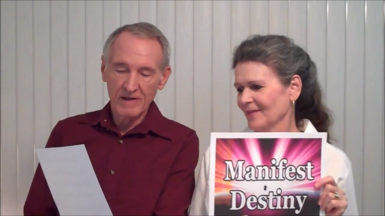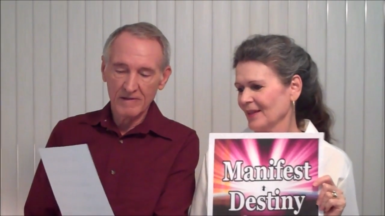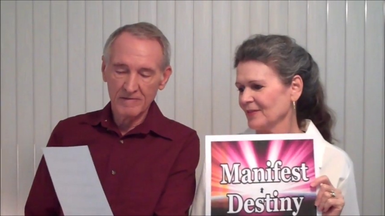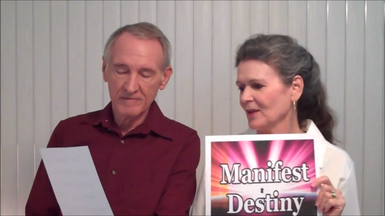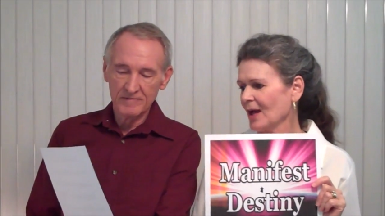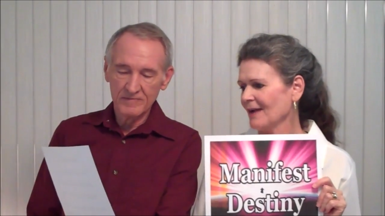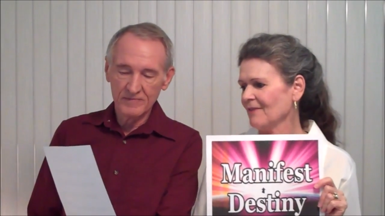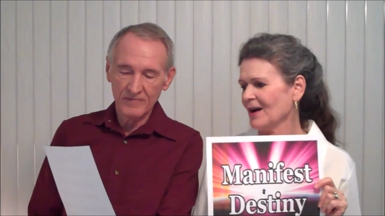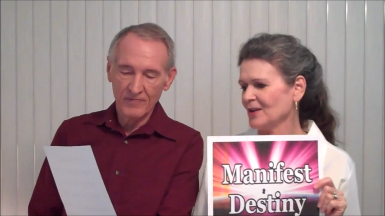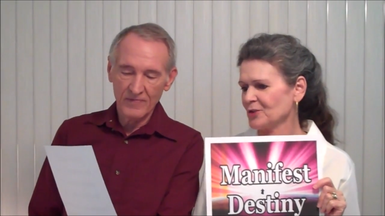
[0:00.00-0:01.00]
Speaker 1: That the
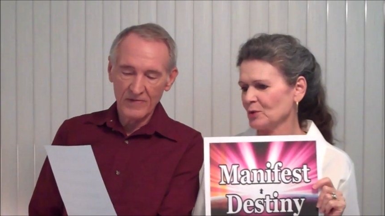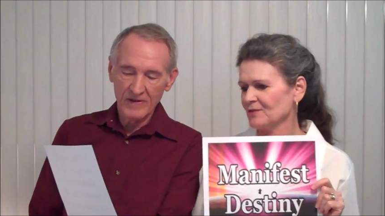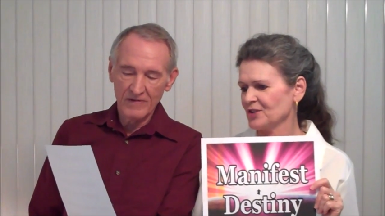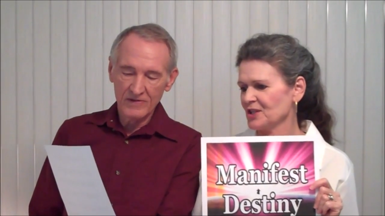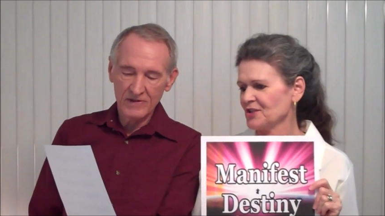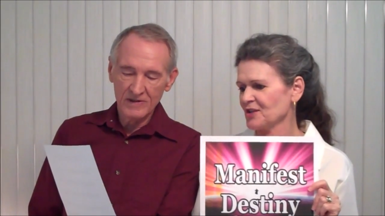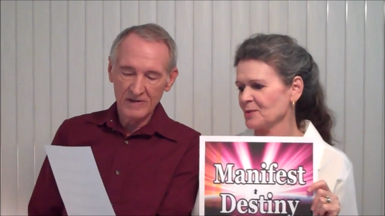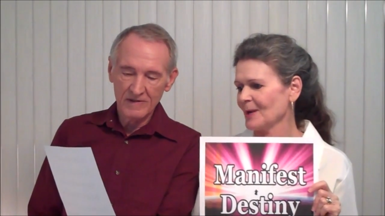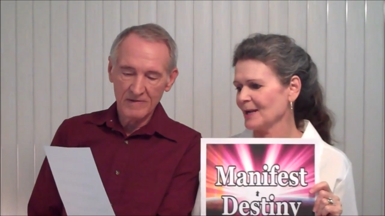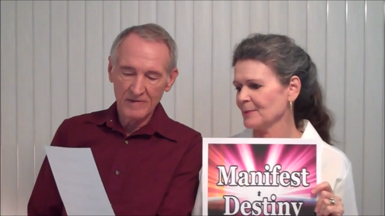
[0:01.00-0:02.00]
life also of
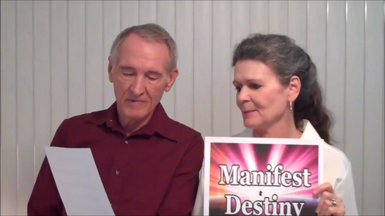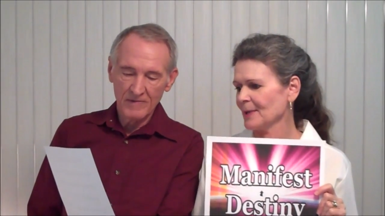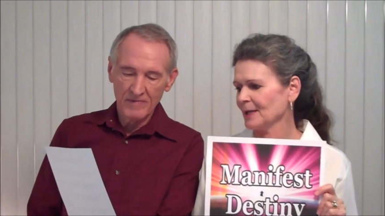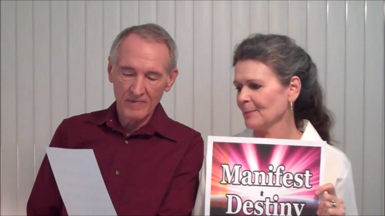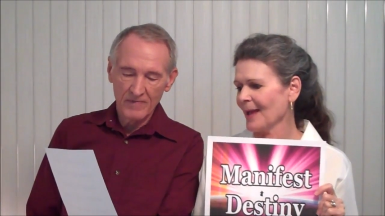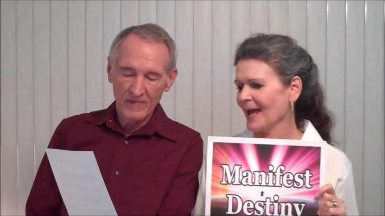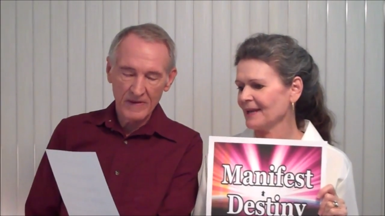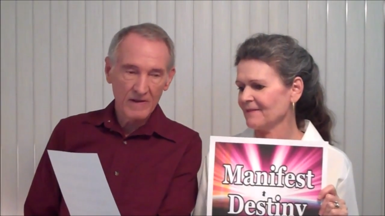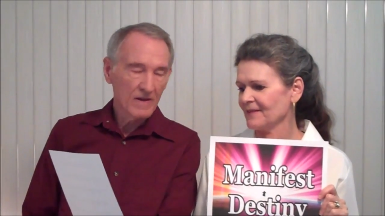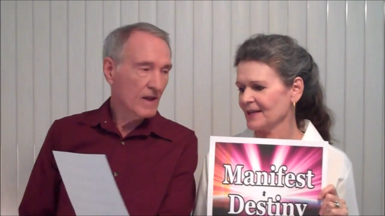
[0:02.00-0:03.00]
Jesus might be made
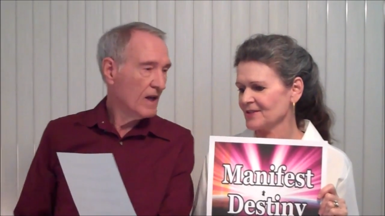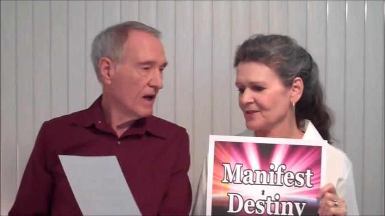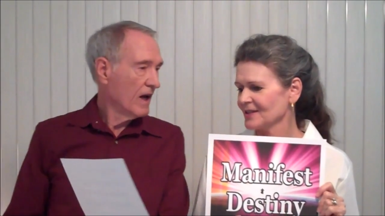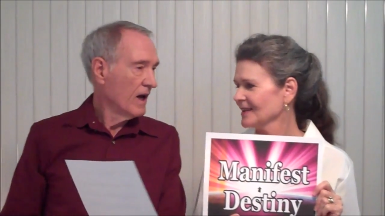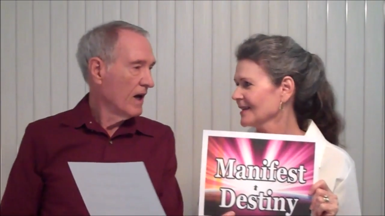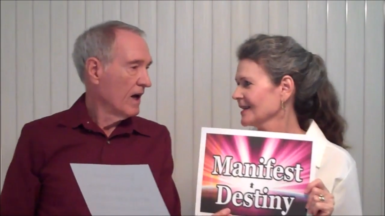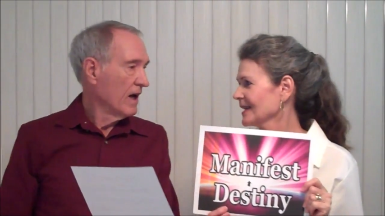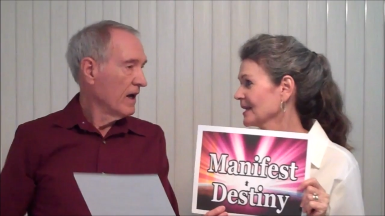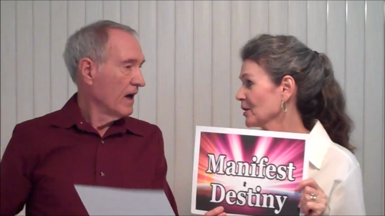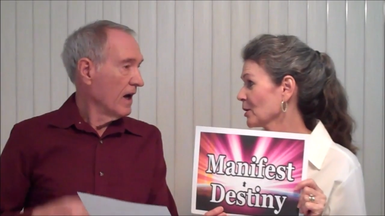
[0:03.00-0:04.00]
manifest
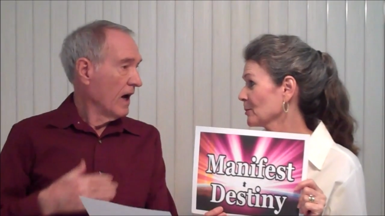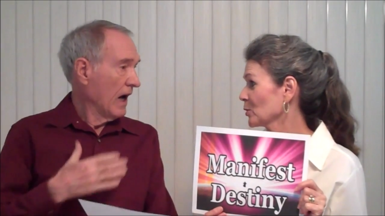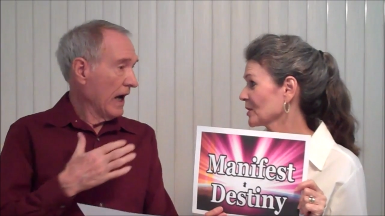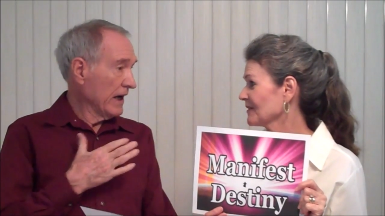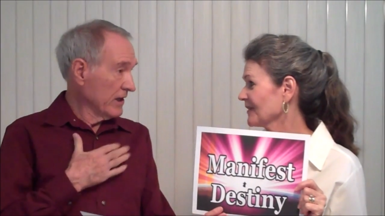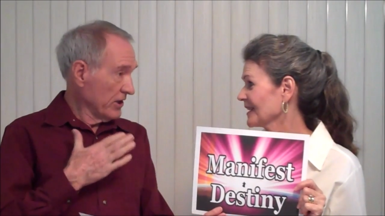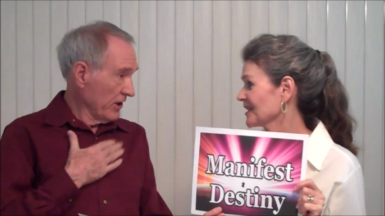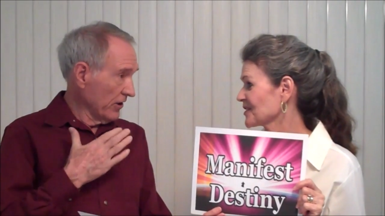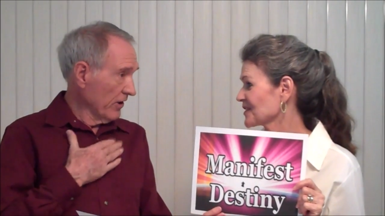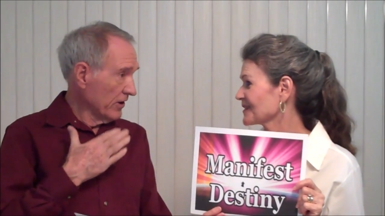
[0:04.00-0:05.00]
in our mortal in
Speaker 2: flesh. In
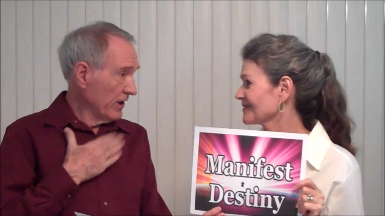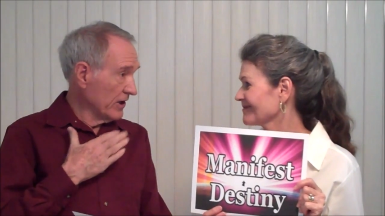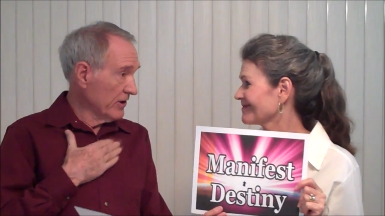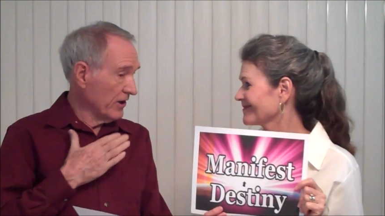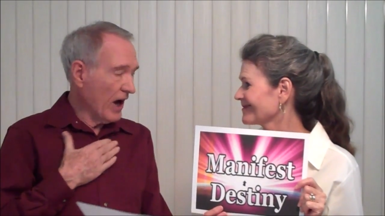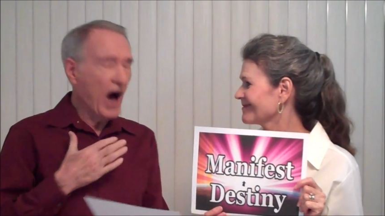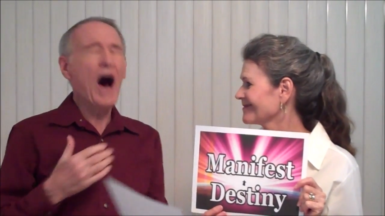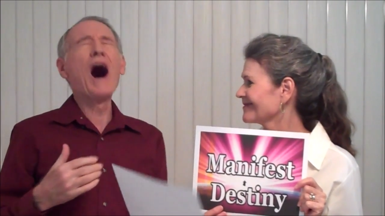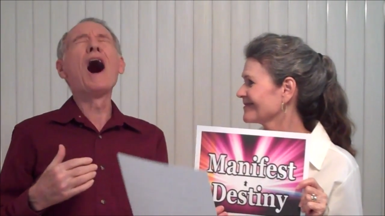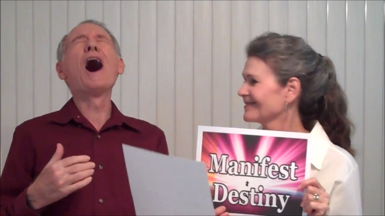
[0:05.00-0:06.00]
here? In here?
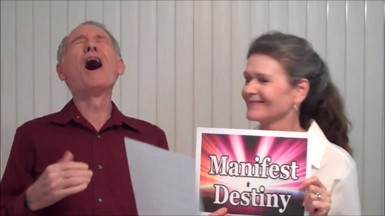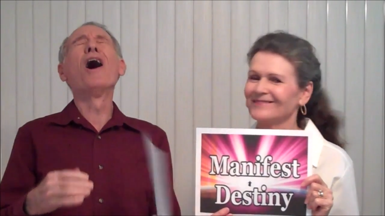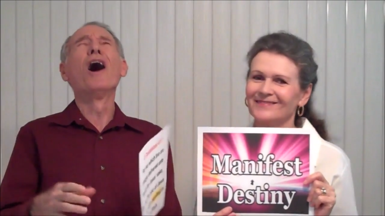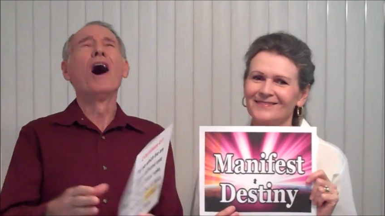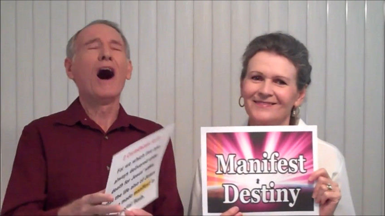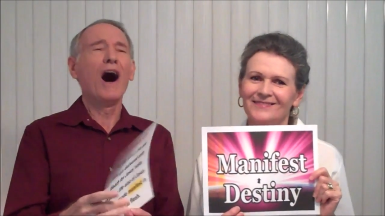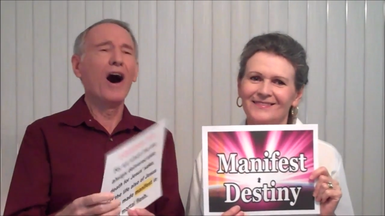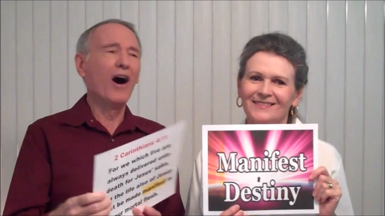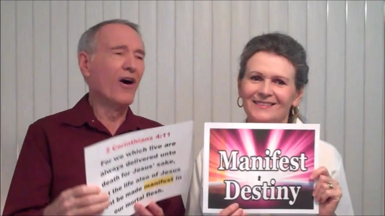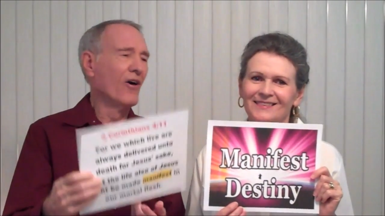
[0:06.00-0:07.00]
Oh!
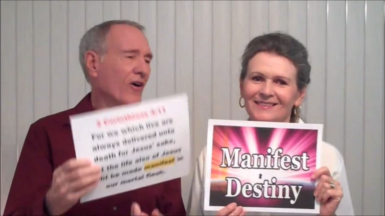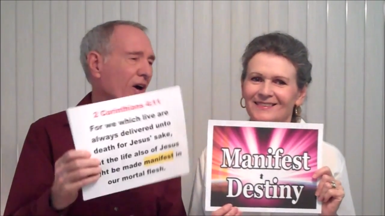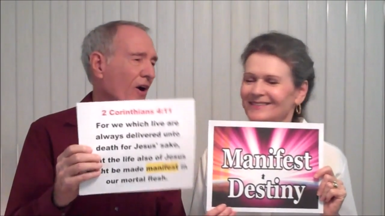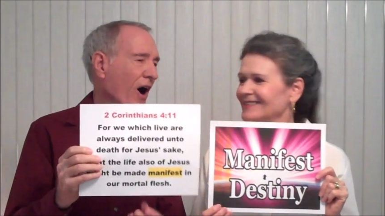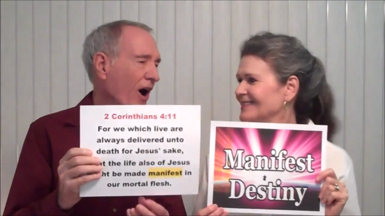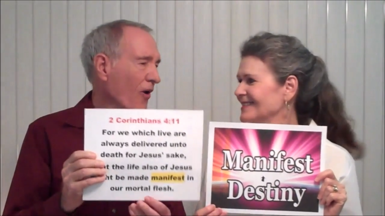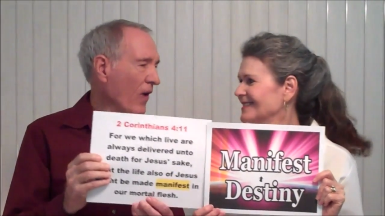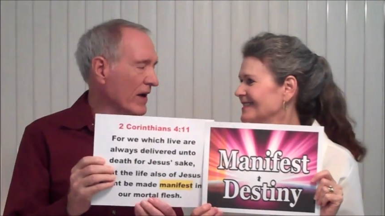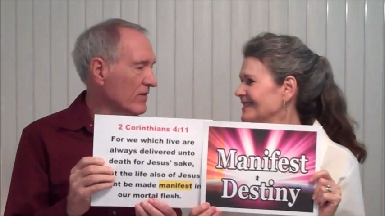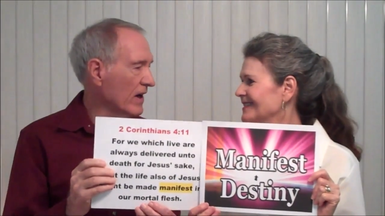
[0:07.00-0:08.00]
Oh!
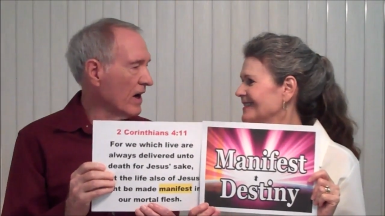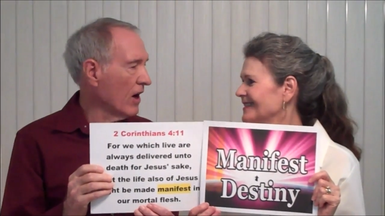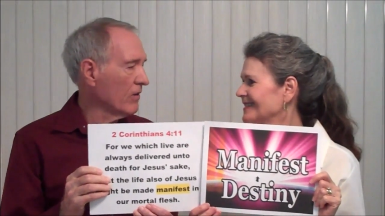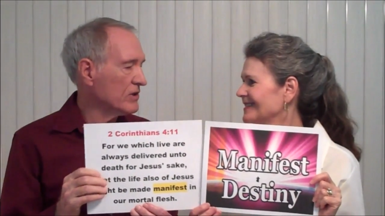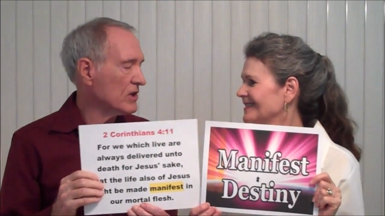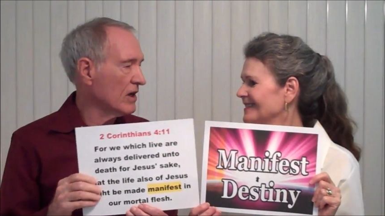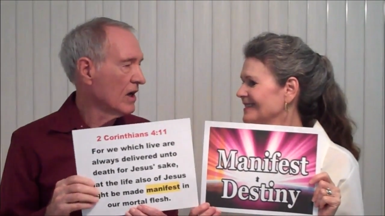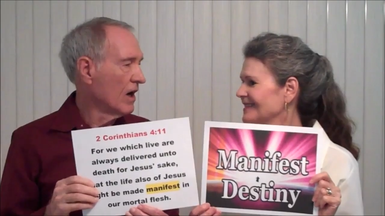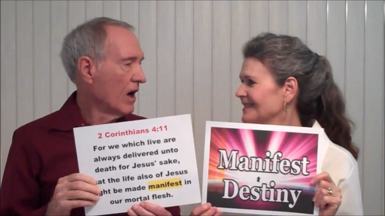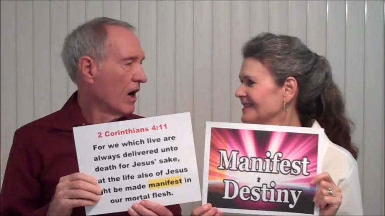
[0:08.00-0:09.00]
Oh! Why do they always
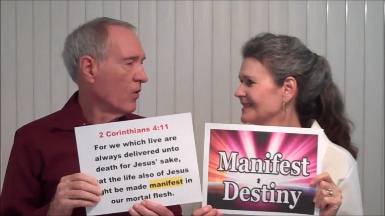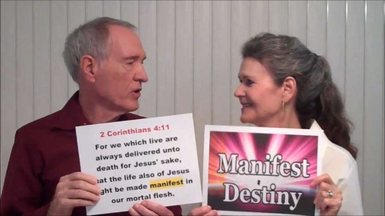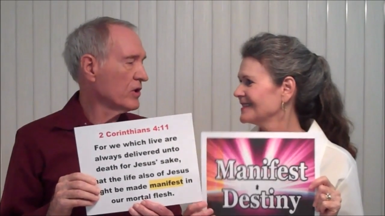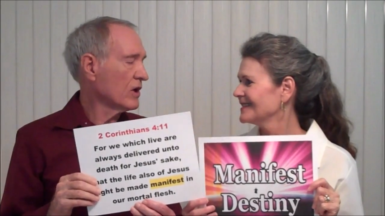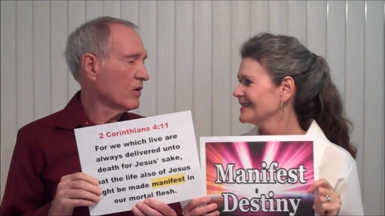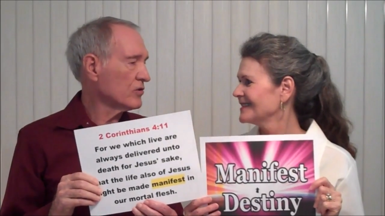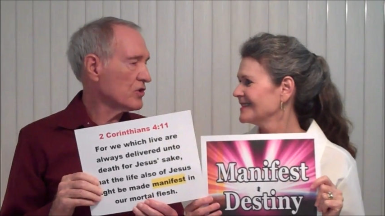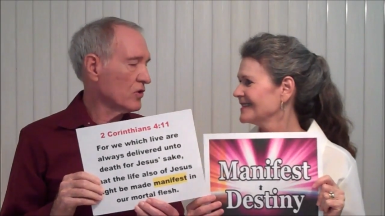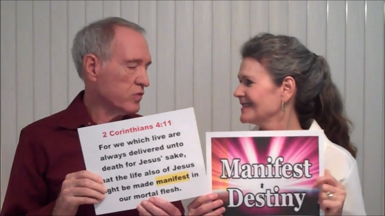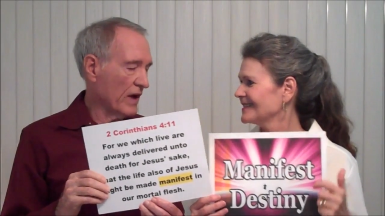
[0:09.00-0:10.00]
say, when you go
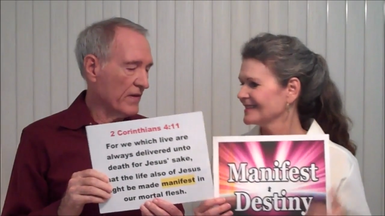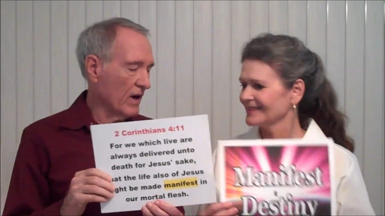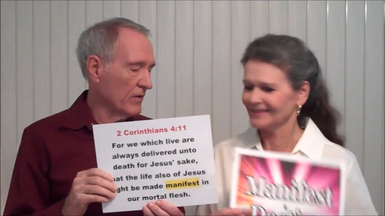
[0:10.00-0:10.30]
to church, why they